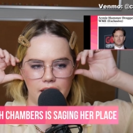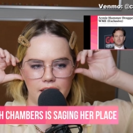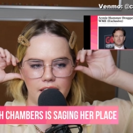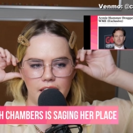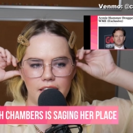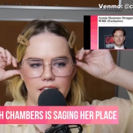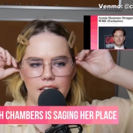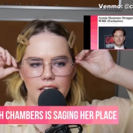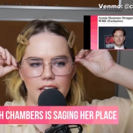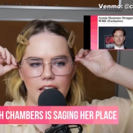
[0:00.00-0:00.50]
and
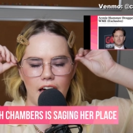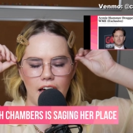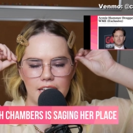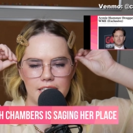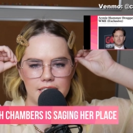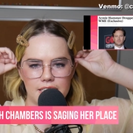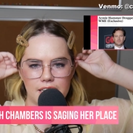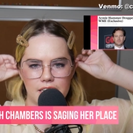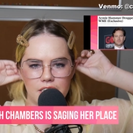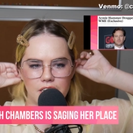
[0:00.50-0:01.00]
then the
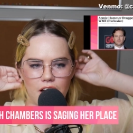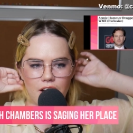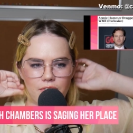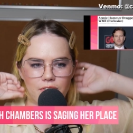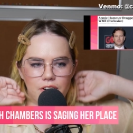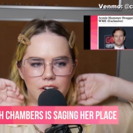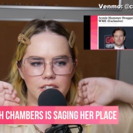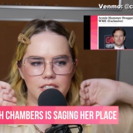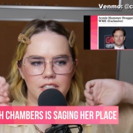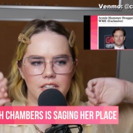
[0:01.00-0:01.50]
last ditch
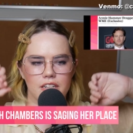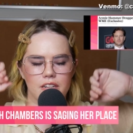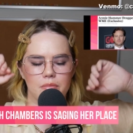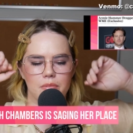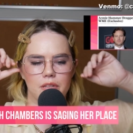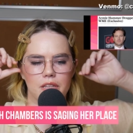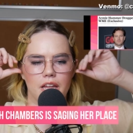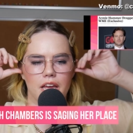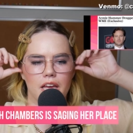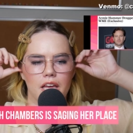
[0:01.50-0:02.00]
effort is gonna
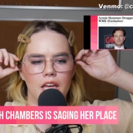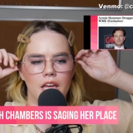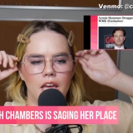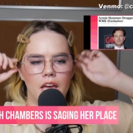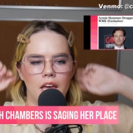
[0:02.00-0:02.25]
be like,